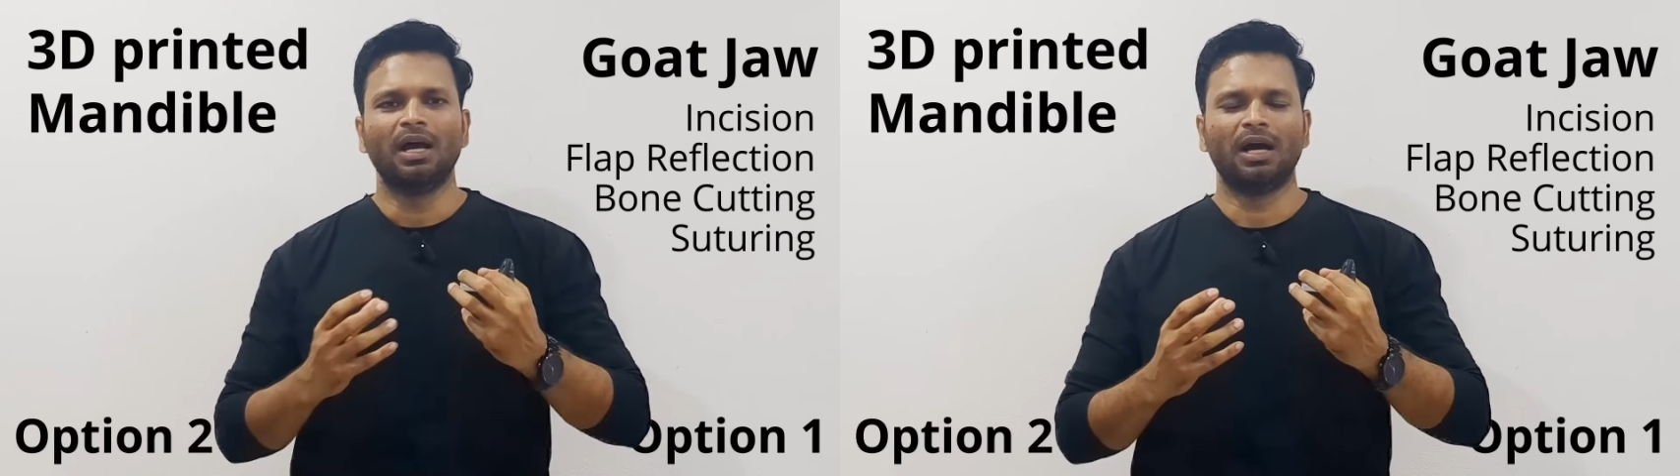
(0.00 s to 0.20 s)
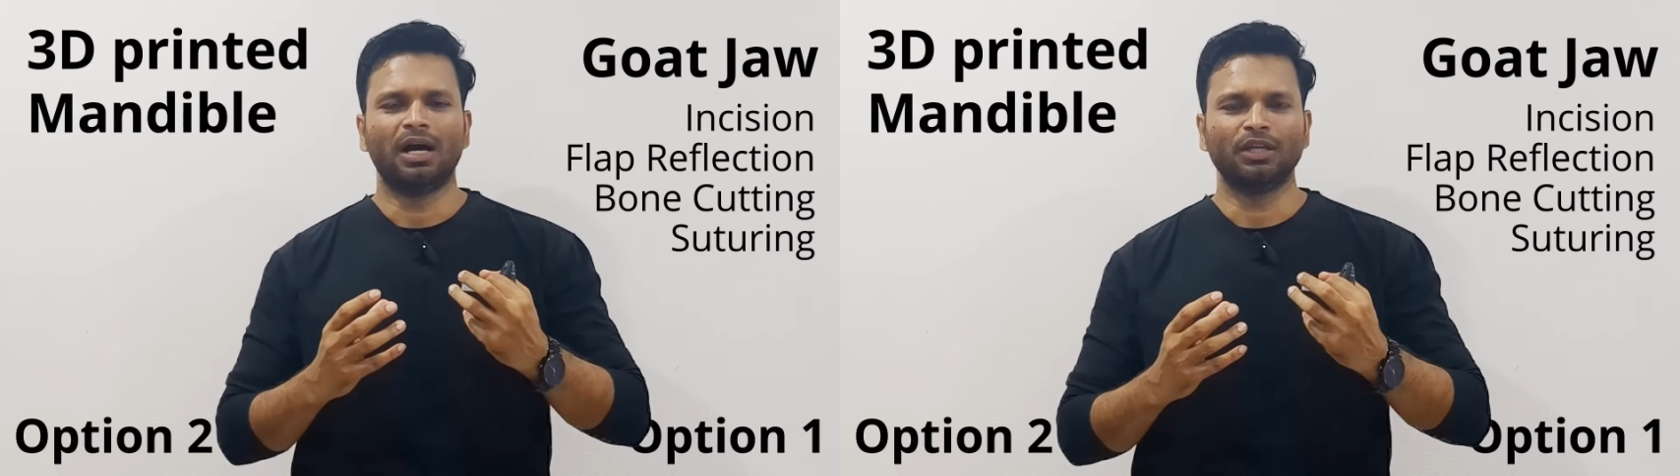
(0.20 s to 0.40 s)

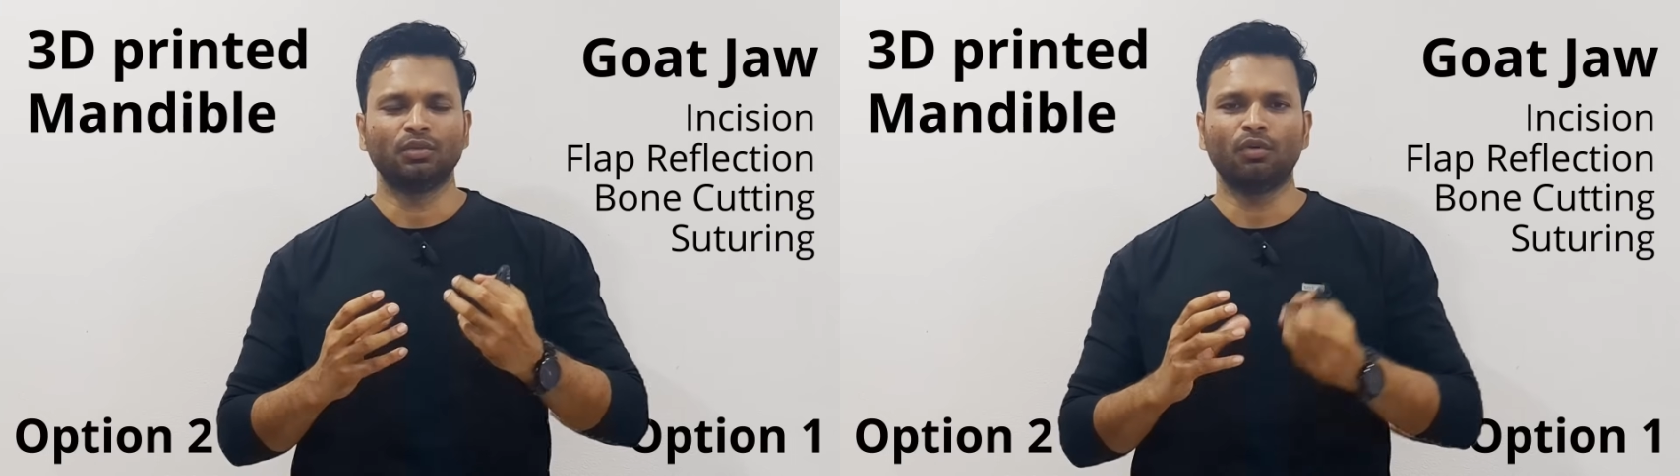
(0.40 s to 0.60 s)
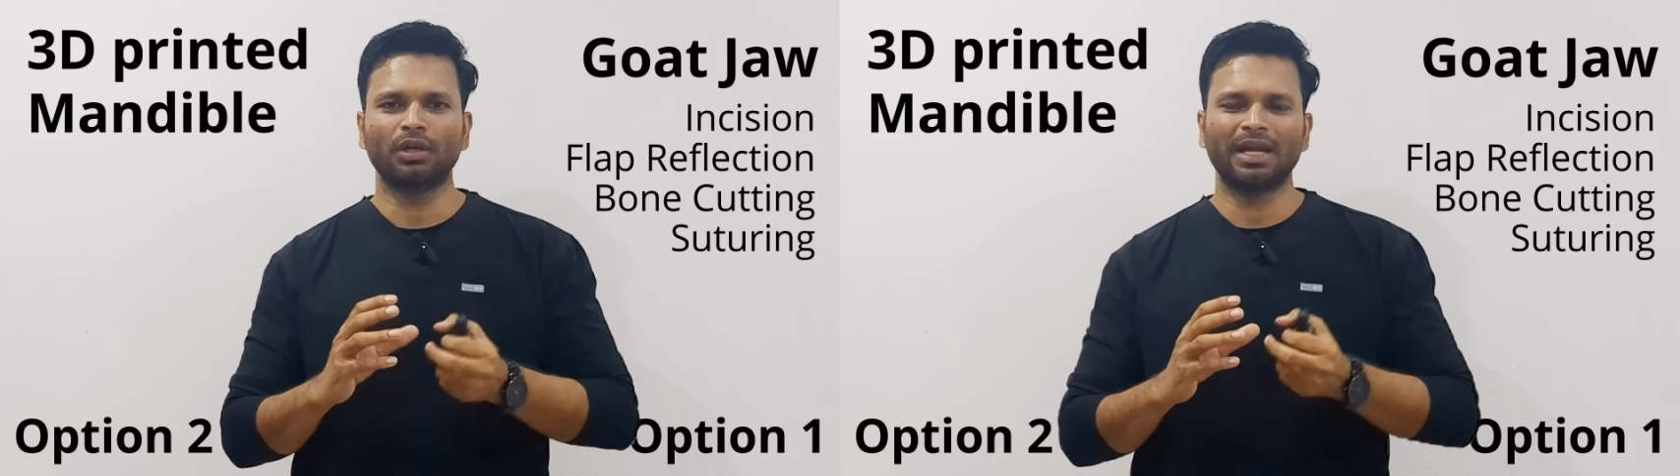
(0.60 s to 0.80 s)
uh,
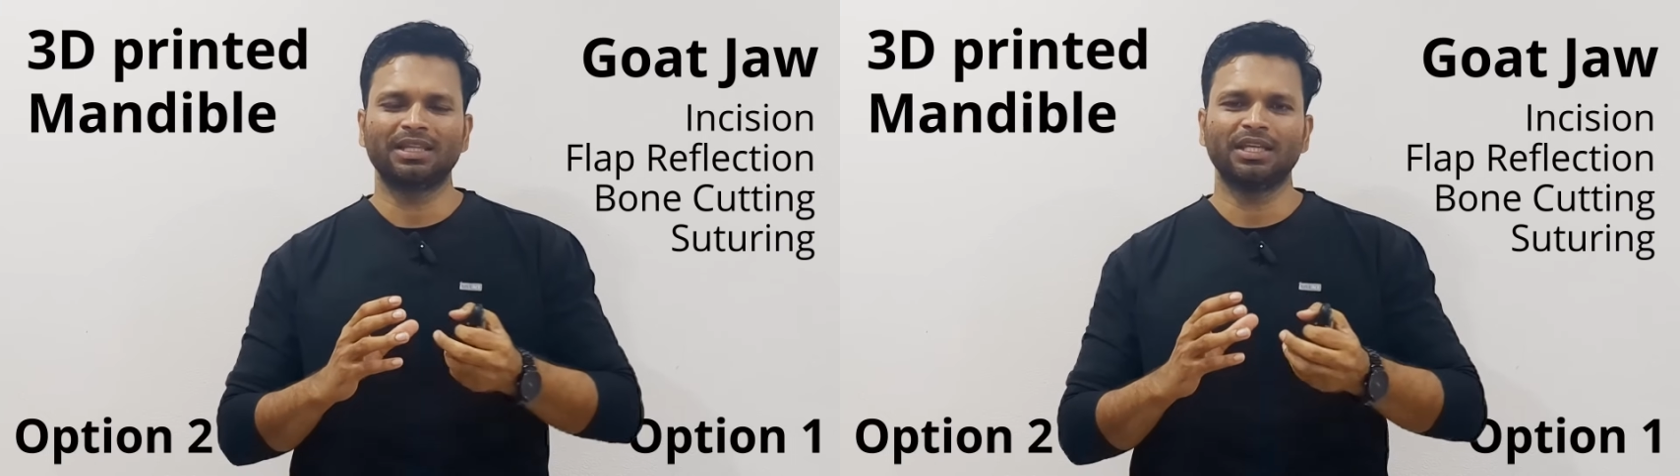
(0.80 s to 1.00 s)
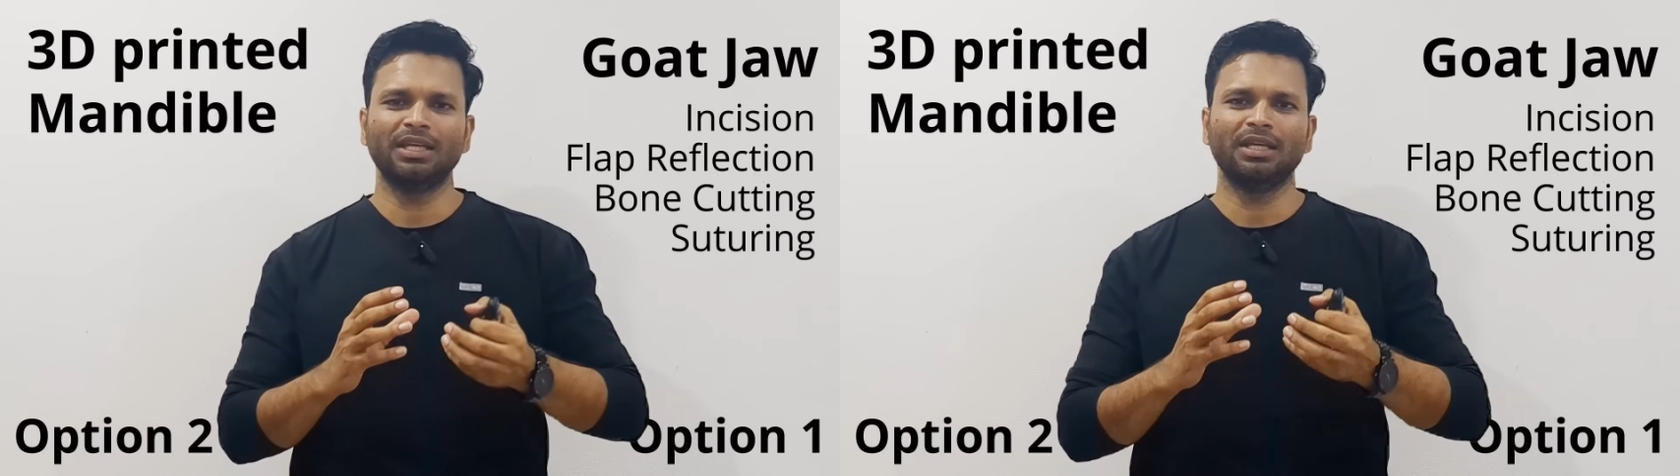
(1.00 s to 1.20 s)
you won't
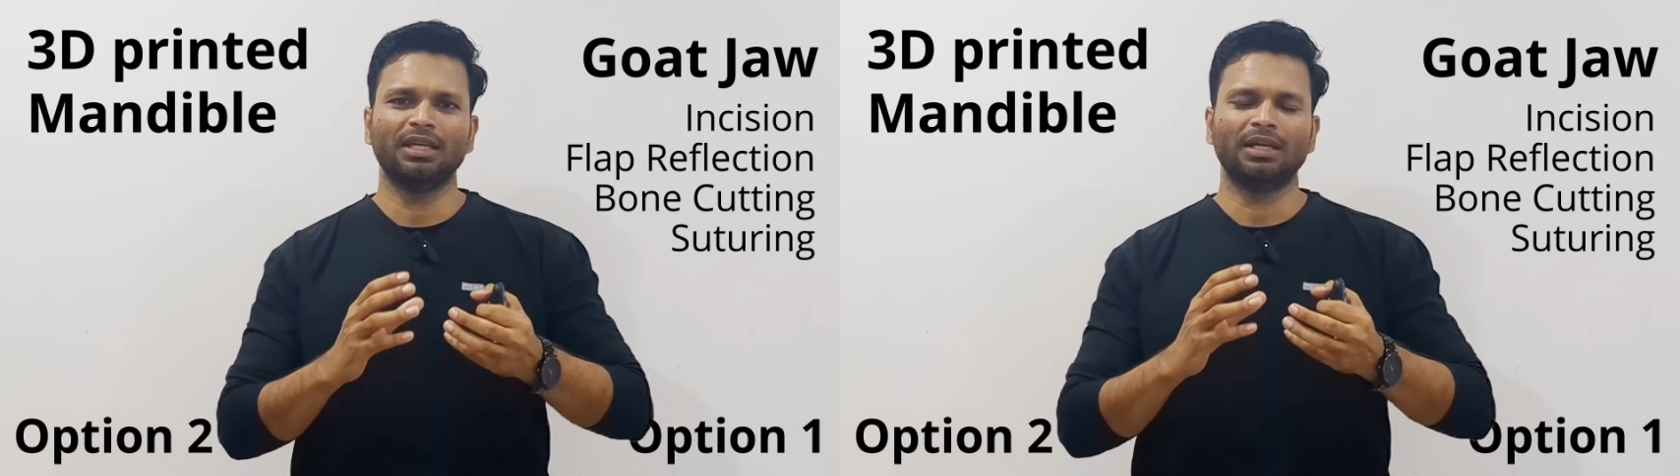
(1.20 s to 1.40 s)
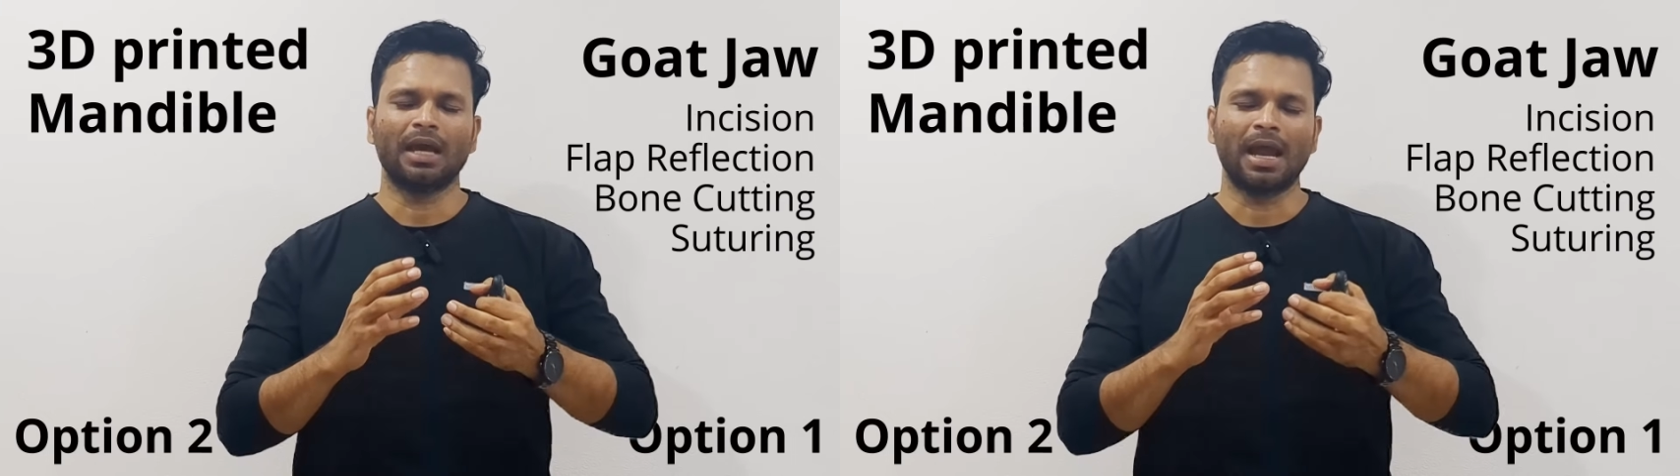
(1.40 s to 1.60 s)
get the